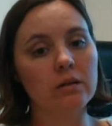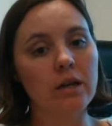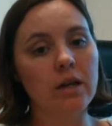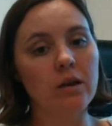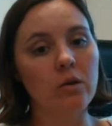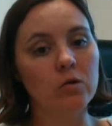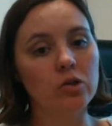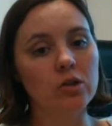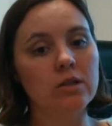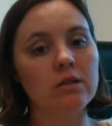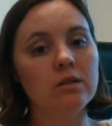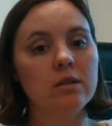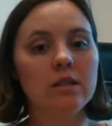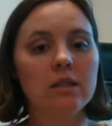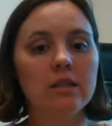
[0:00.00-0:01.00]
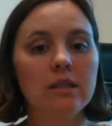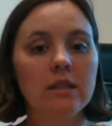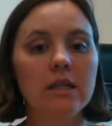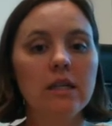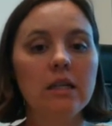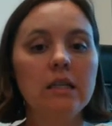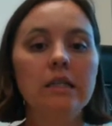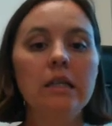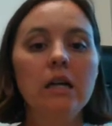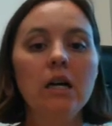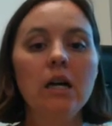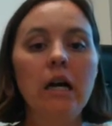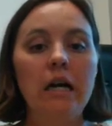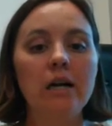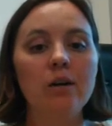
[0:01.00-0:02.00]
like oceans and seas,
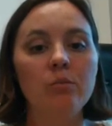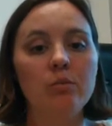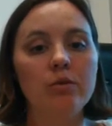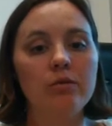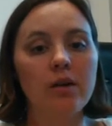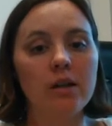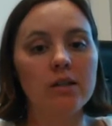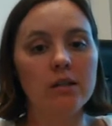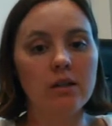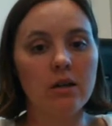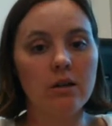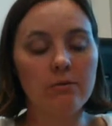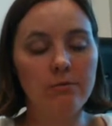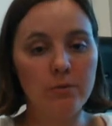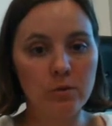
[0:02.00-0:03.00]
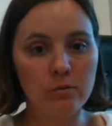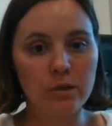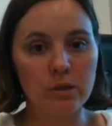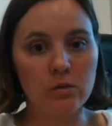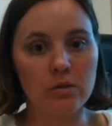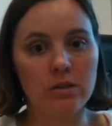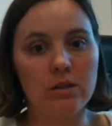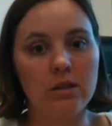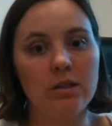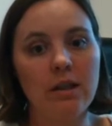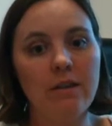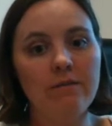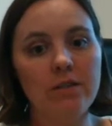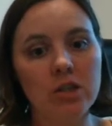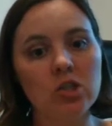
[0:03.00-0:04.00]
provides a lot of food resources
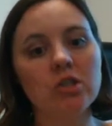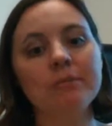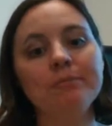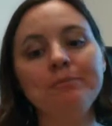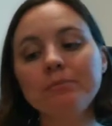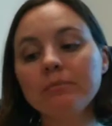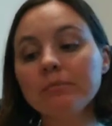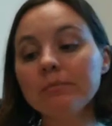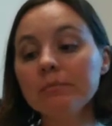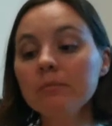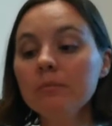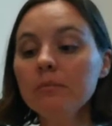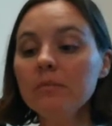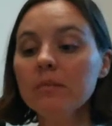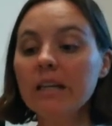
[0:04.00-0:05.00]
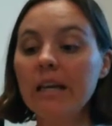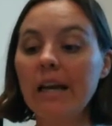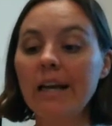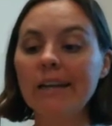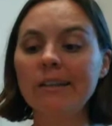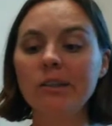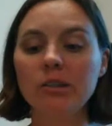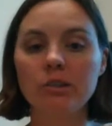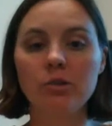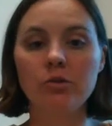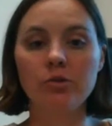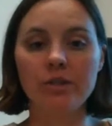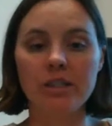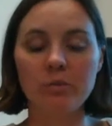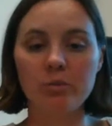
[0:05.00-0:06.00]
like fish and also
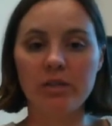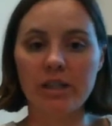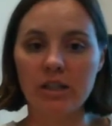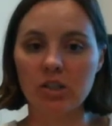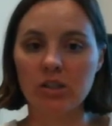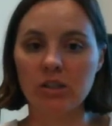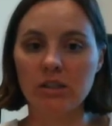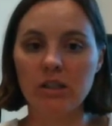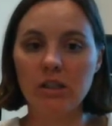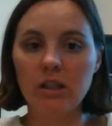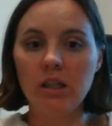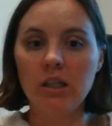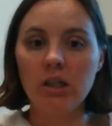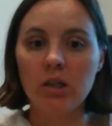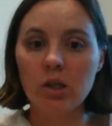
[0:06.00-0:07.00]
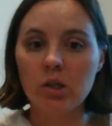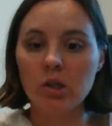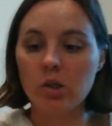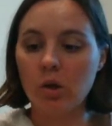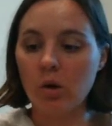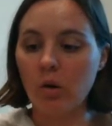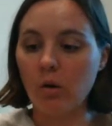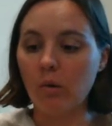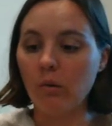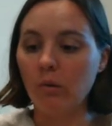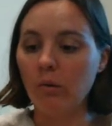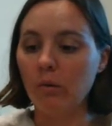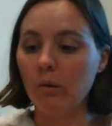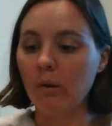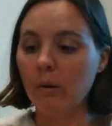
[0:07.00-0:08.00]
transportation. So
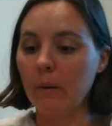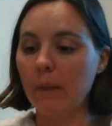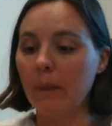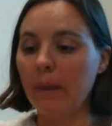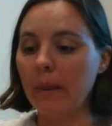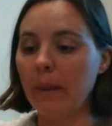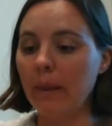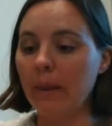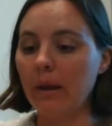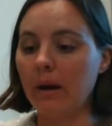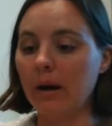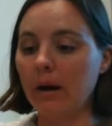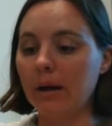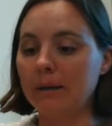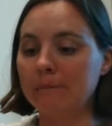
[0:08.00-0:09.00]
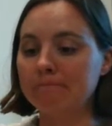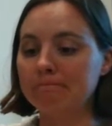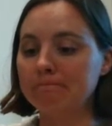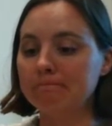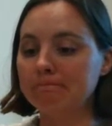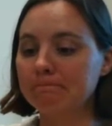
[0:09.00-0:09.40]
the